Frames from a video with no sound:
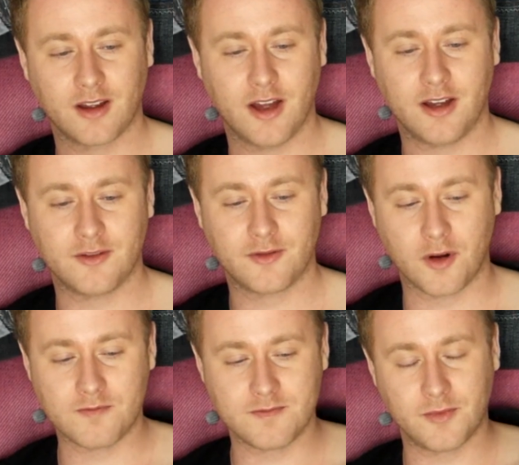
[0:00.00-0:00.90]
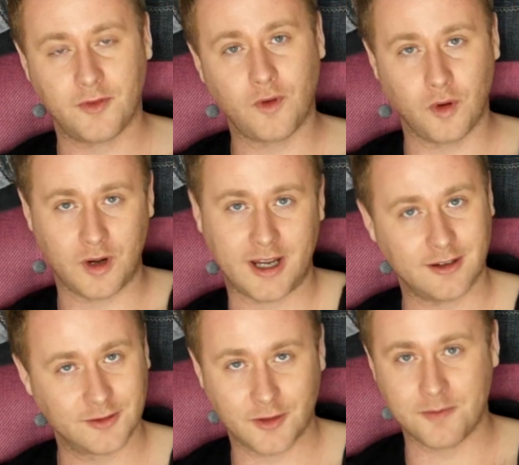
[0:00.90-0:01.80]
uh, from
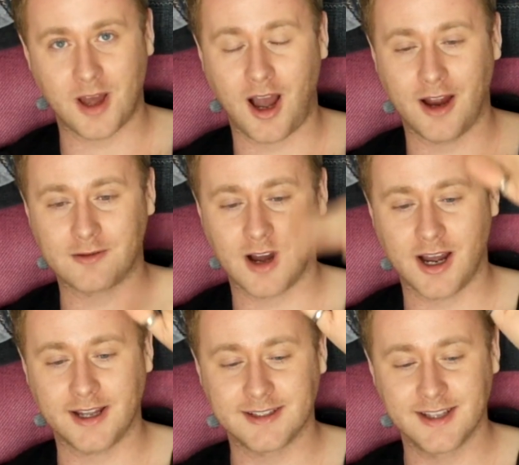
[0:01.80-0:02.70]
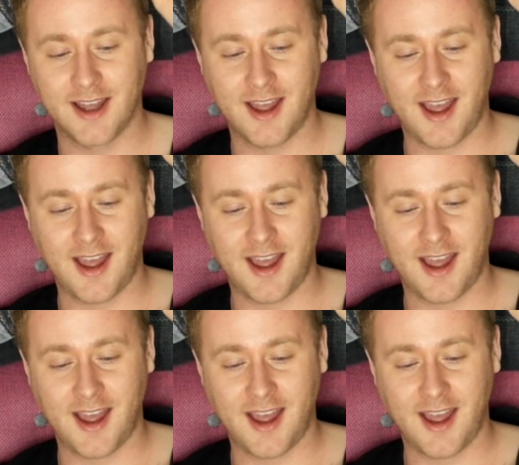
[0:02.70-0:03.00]
falling from the high rise